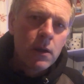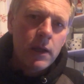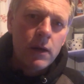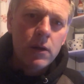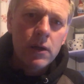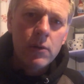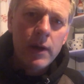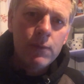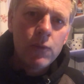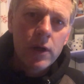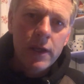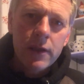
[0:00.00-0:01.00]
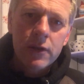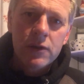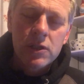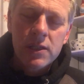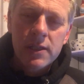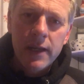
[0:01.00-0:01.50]
Now I'm going to add one other
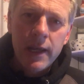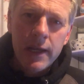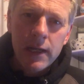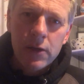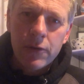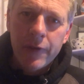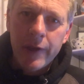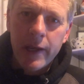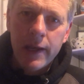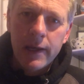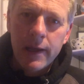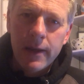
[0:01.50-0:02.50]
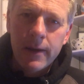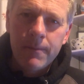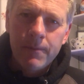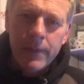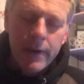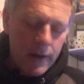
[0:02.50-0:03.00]
sneaky little thing in here.
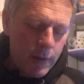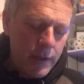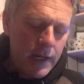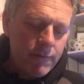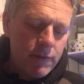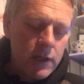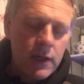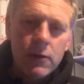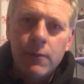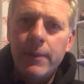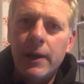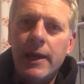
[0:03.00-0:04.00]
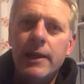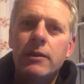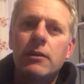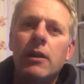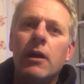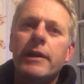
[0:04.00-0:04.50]
I've been having a little play,
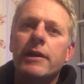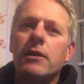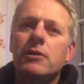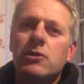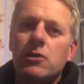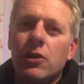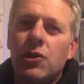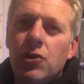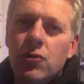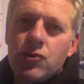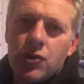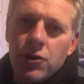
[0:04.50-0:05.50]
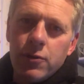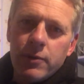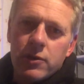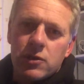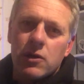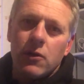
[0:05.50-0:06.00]
like us
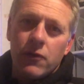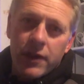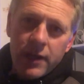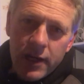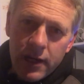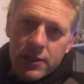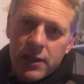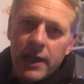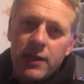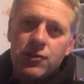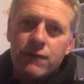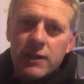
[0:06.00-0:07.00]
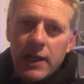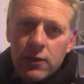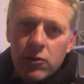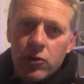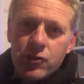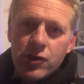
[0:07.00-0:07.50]
YouTubers on the cutting edge of
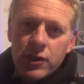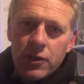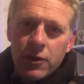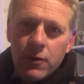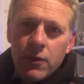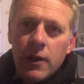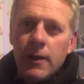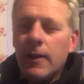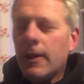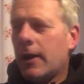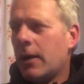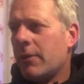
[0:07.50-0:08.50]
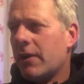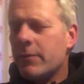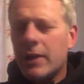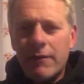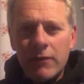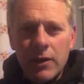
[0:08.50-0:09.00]
technology do. I've
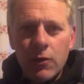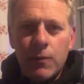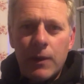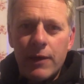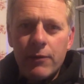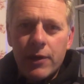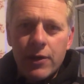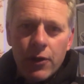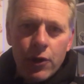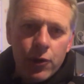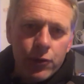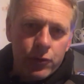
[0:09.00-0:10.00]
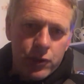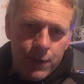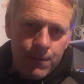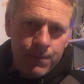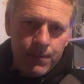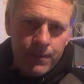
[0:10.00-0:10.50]
been having a little play with Kahoot,
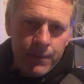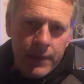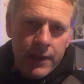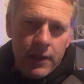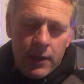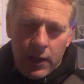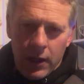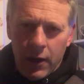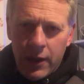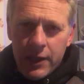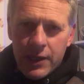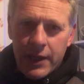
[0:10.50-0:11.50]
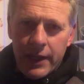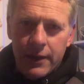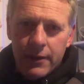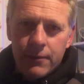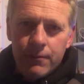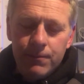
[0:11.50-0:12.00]
and I
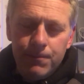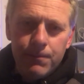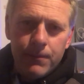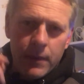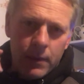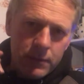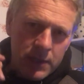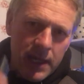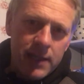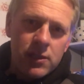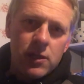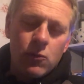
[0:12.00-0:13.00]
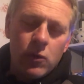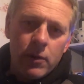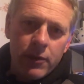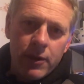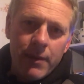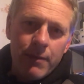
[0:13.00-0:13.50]
think I'm testing one
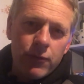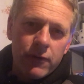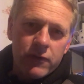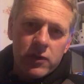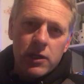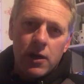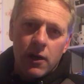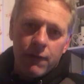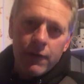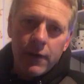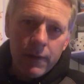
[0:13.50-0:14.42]
with a member of staff,